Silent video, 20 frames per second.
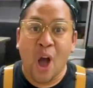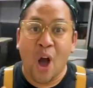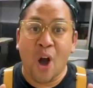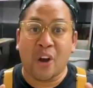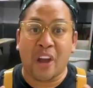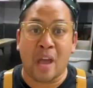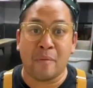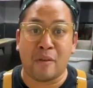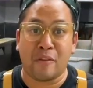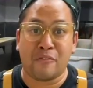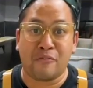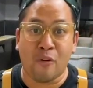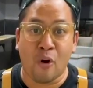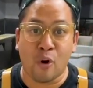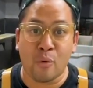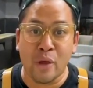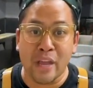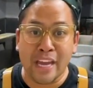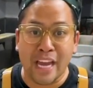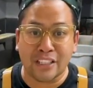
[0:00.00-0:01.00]
Okay,
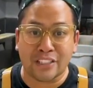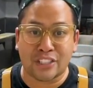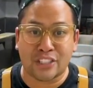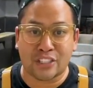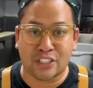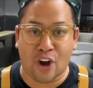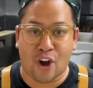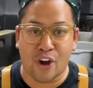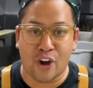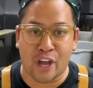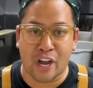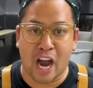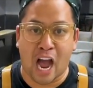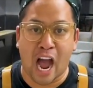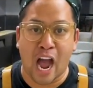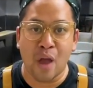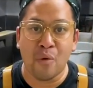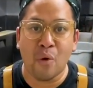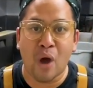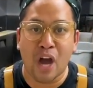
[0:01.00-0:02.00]
before we get started,
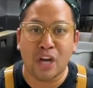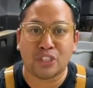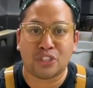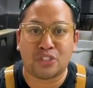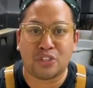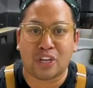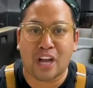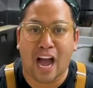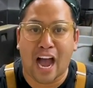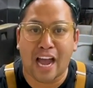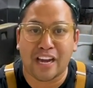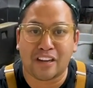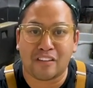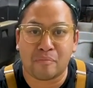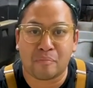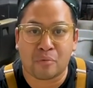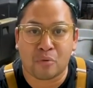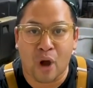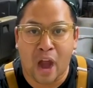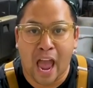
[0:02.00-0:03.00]
I want to kind
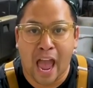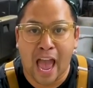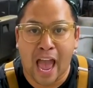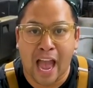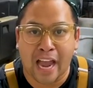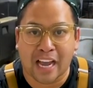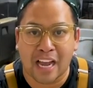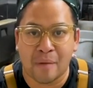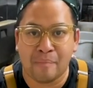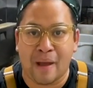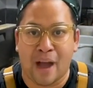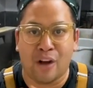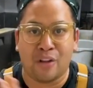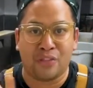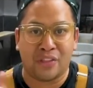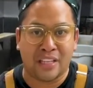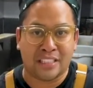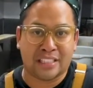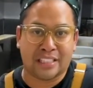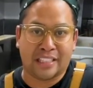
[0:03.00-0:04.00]
of brag
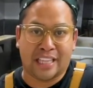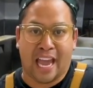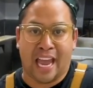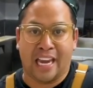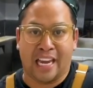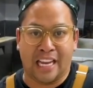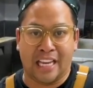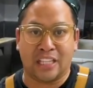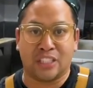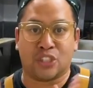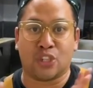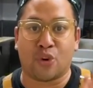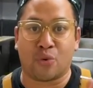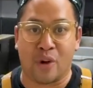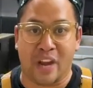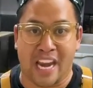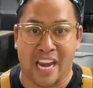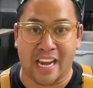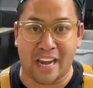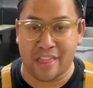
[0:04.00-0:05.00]
about this lady's
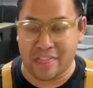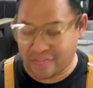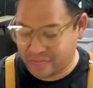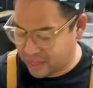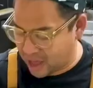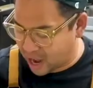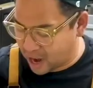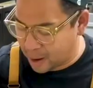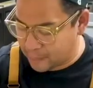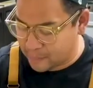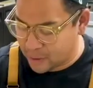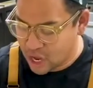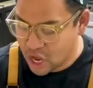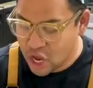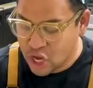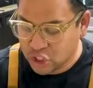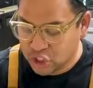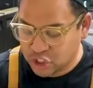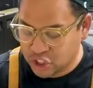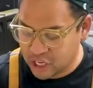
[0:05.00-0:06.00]
green thumb.
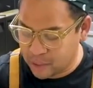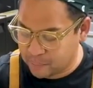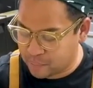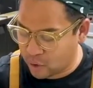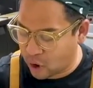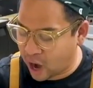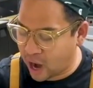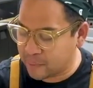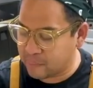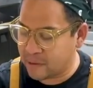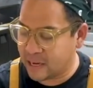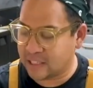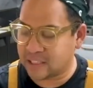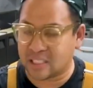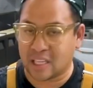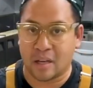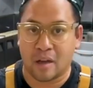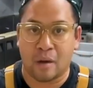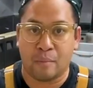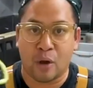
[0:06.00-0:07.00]
She brought me
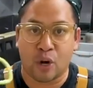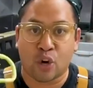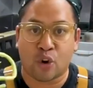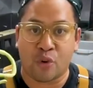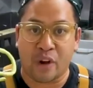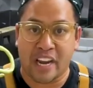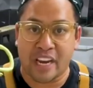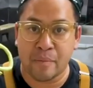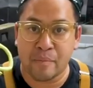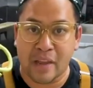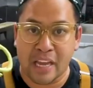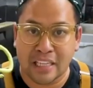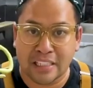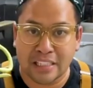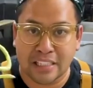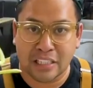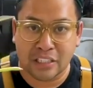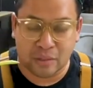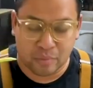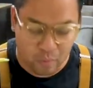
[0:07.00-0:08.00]
some green
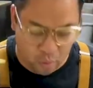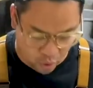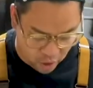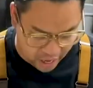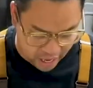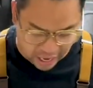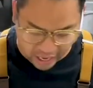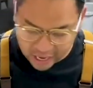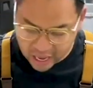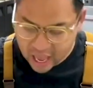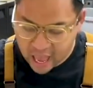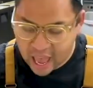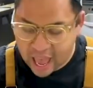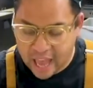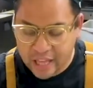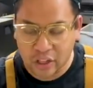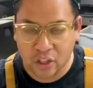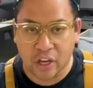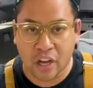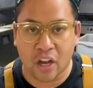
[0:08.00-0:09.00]
beans this morning,
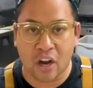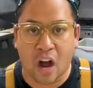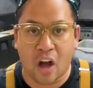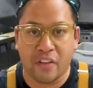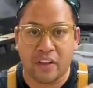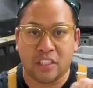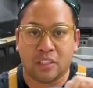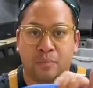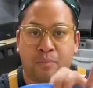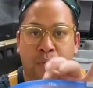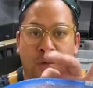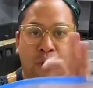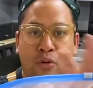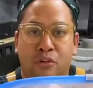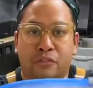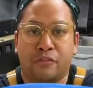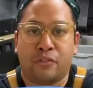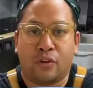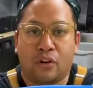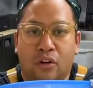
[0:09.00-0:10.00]
and look at all these
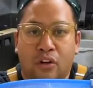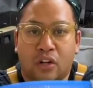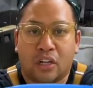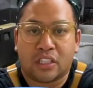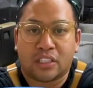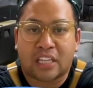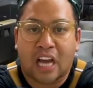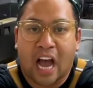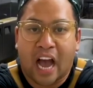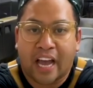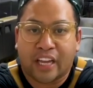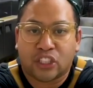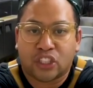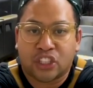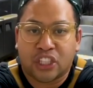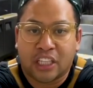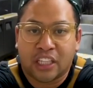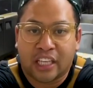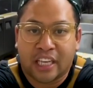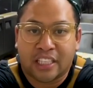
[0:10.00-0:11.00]
beautiful Thai
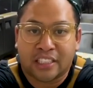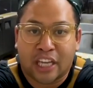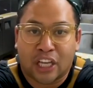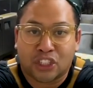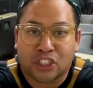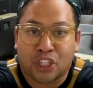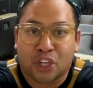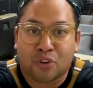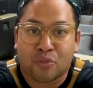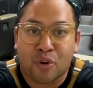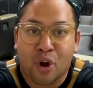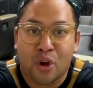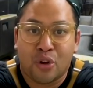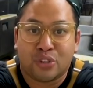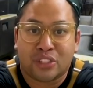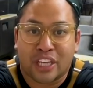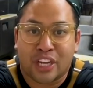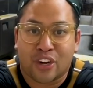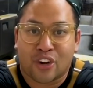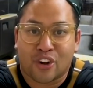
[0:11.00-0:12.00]
chilies that she
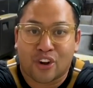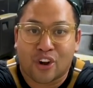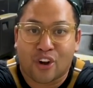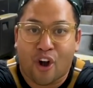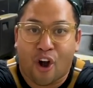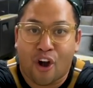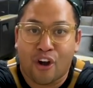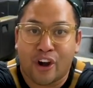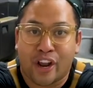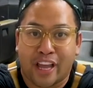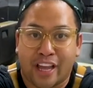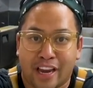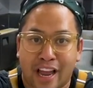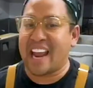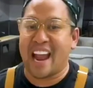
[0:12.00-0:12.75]
grows in her garden.